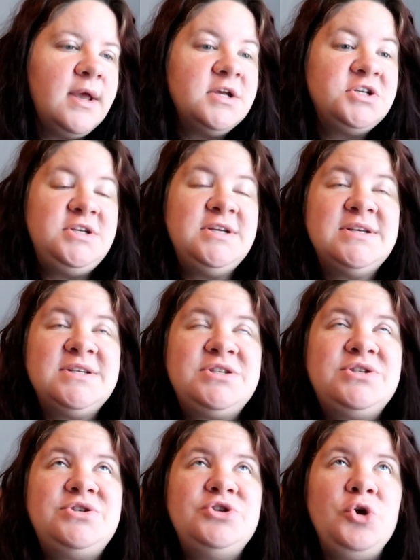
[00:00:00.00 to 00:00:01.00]
She is
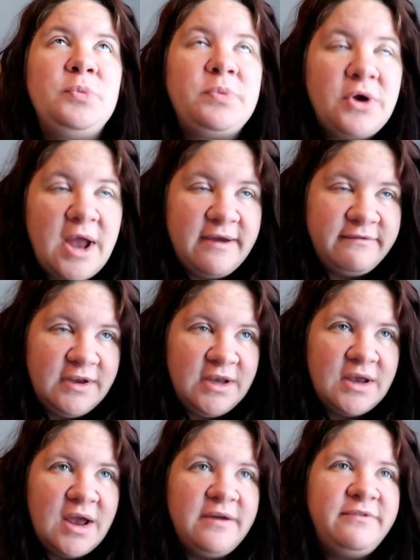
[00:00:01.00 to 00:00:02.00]
super
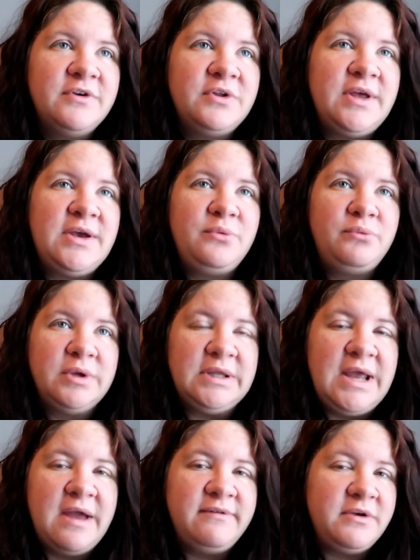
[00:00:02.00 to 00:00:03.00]
heavy. I feel like
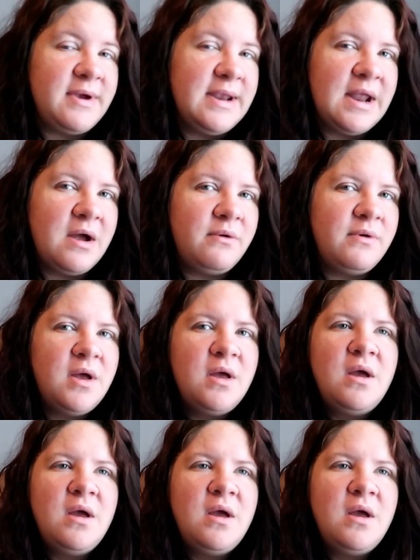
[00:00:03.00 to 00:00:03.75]
really heavy right now.